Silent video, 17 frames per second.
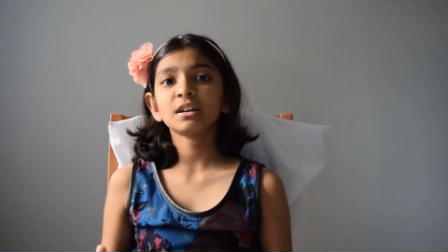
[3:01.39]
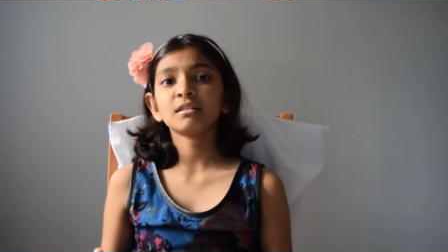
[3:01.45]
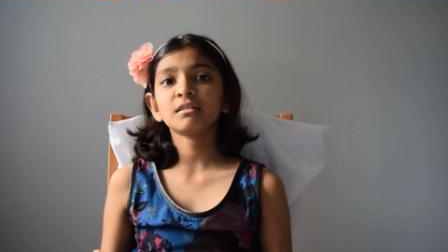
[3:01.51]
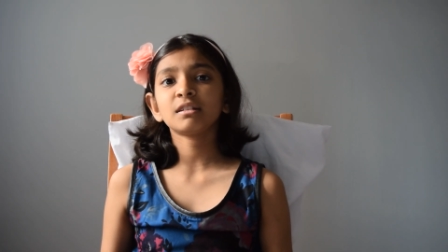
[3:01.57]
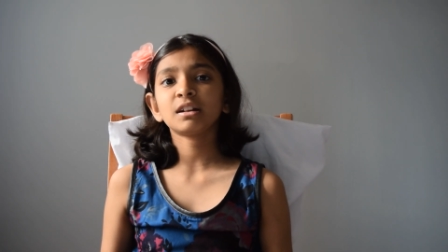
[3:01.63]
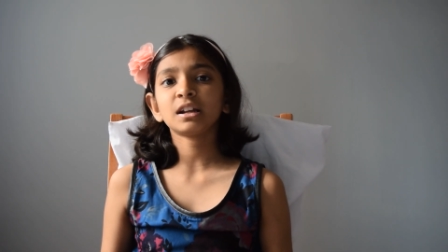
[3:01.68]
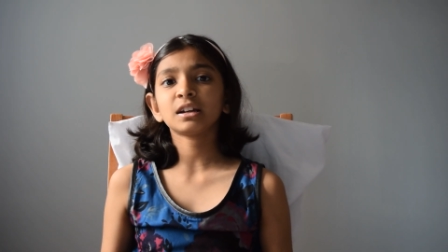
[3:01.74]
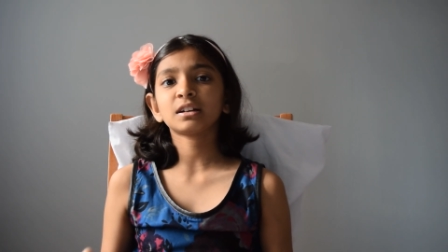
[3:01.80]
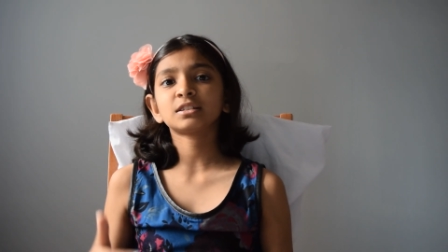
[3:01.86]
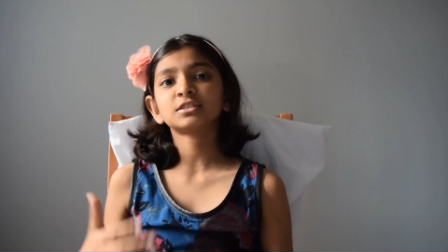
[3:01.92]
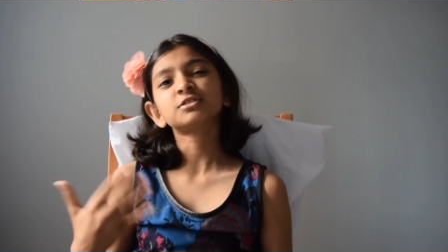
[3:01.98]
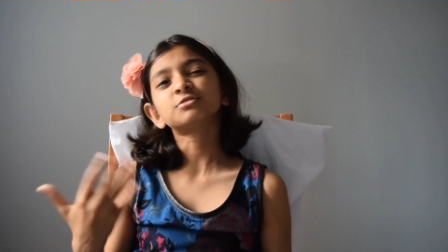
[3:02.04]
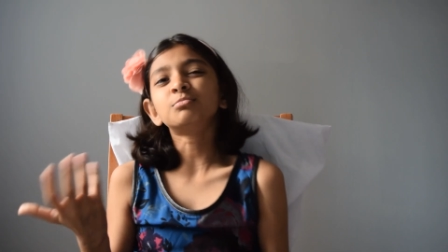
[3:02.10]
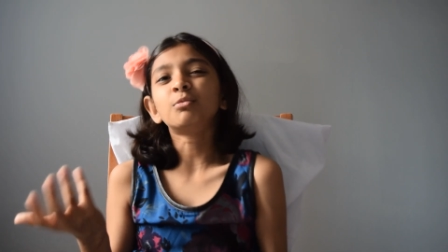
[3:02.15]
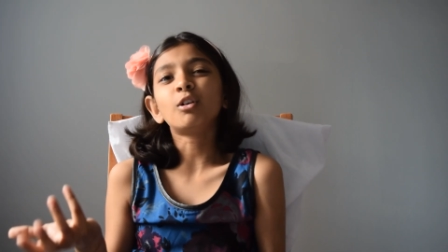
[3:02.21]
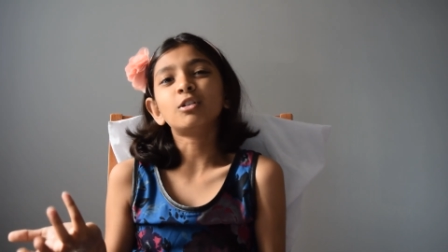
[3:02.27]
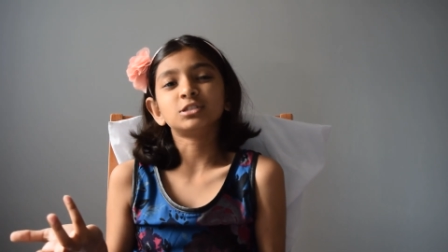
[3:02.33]
is like a
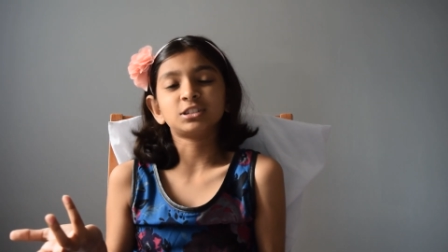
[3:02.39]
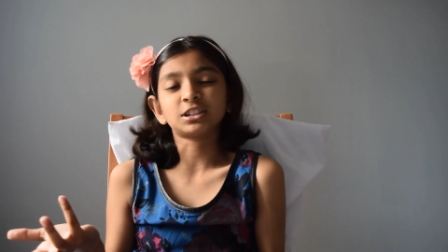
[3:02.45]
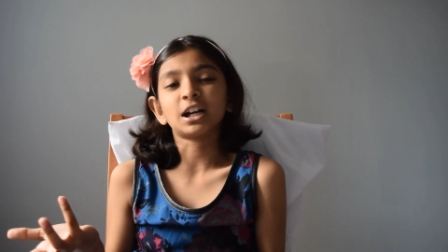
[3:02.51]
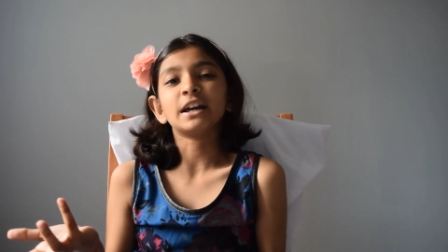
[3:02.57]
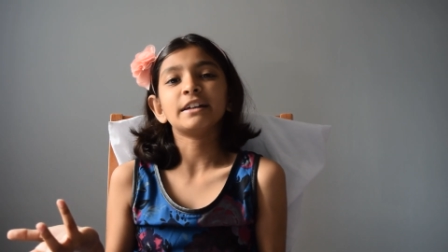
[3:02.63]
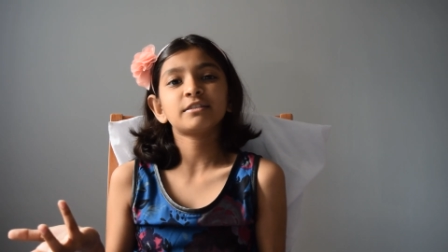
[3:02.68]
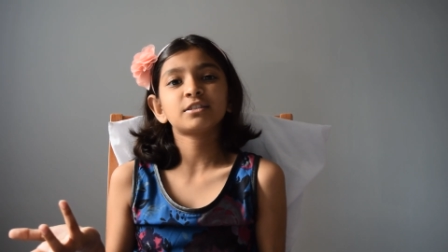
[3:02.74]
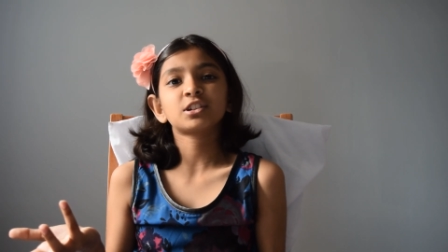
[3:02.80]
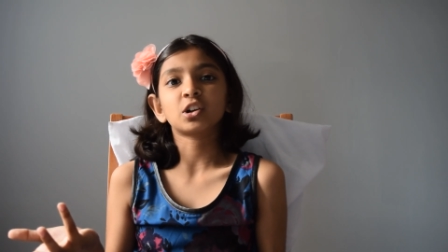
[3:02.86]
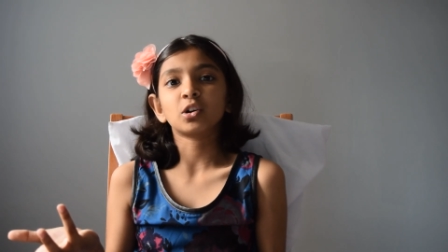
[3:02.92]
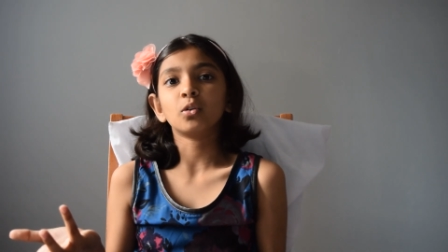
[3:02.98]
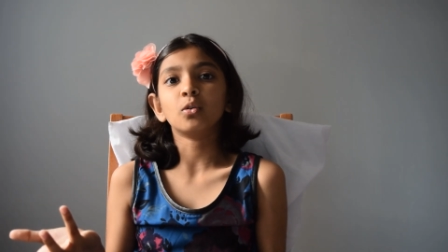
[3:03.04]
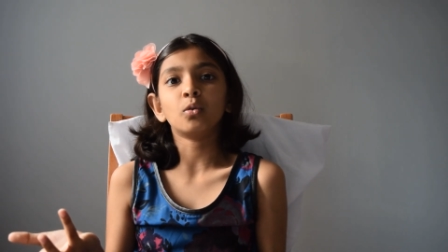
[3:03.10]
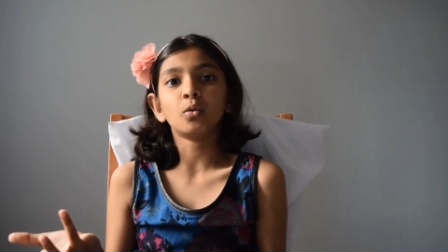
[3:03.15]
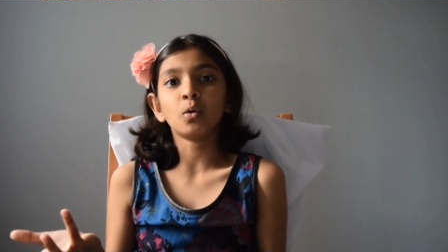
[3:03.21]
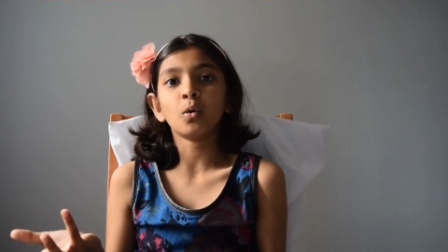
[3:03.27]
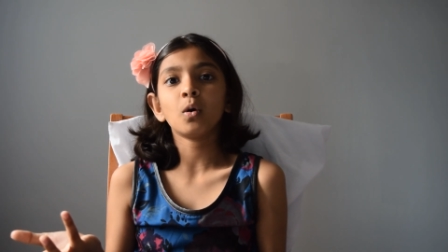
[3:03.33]
small sized
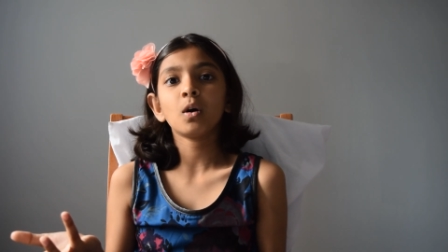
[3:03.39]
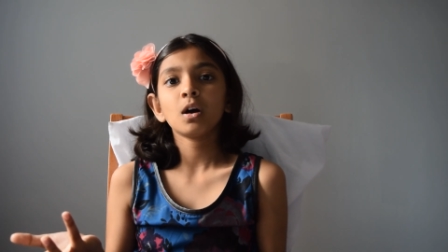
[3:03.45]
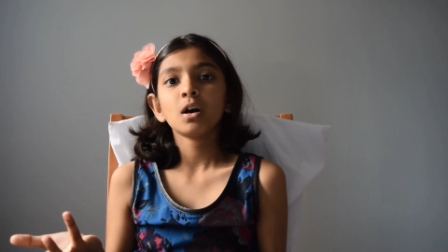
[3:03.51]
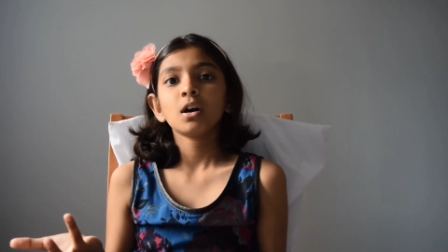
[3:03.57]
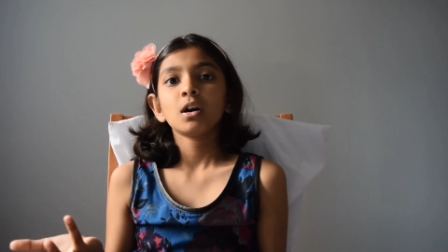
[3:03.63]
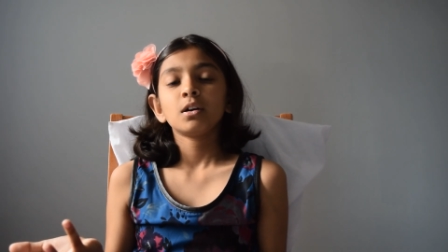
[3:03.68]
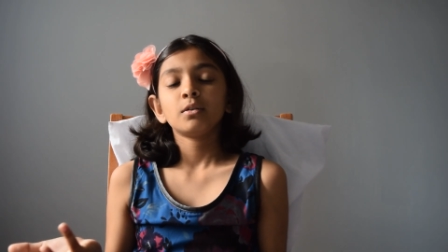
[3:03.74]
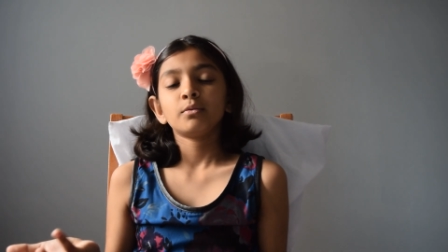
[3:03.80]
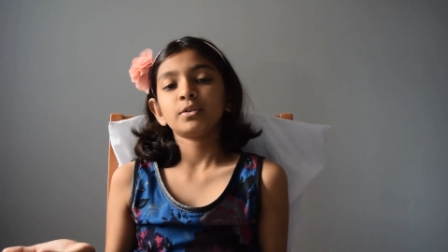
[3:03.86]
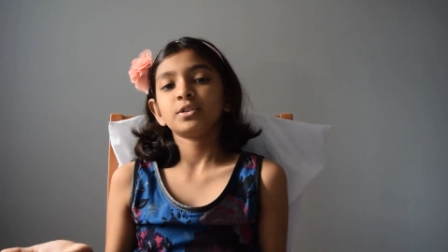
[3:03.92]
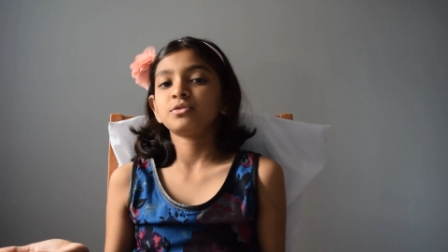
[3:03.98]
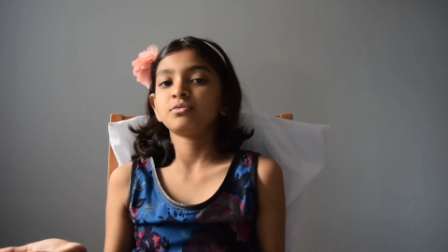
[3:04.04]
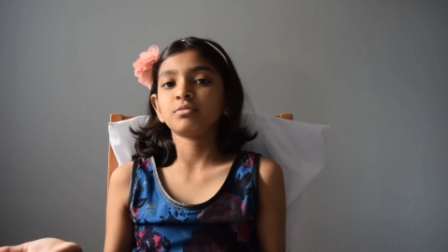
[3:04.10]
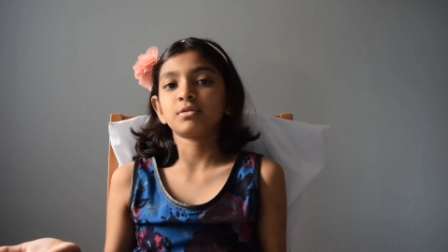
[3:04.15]
core, which